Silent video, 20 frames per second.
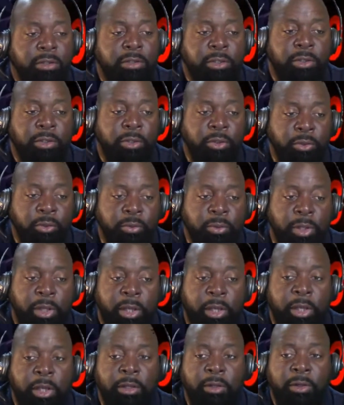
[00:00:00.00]
to you
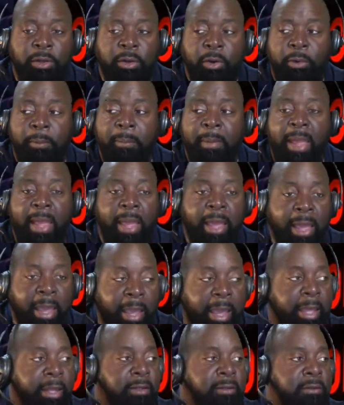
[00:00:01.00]
and your
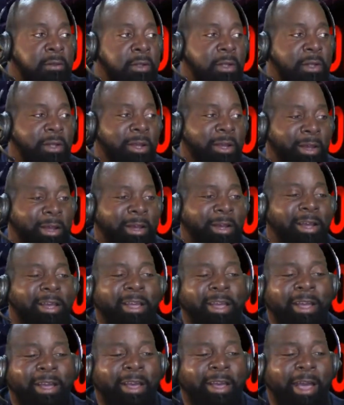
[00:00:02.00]
man.
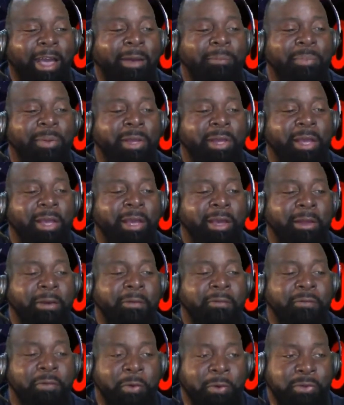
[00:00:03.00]
Happy
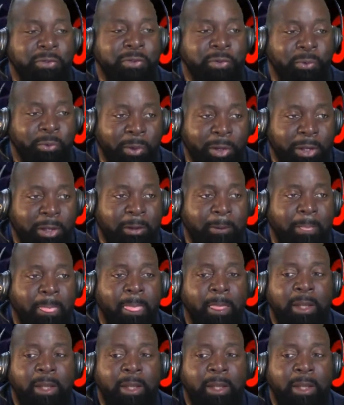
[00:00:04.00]
anniversary.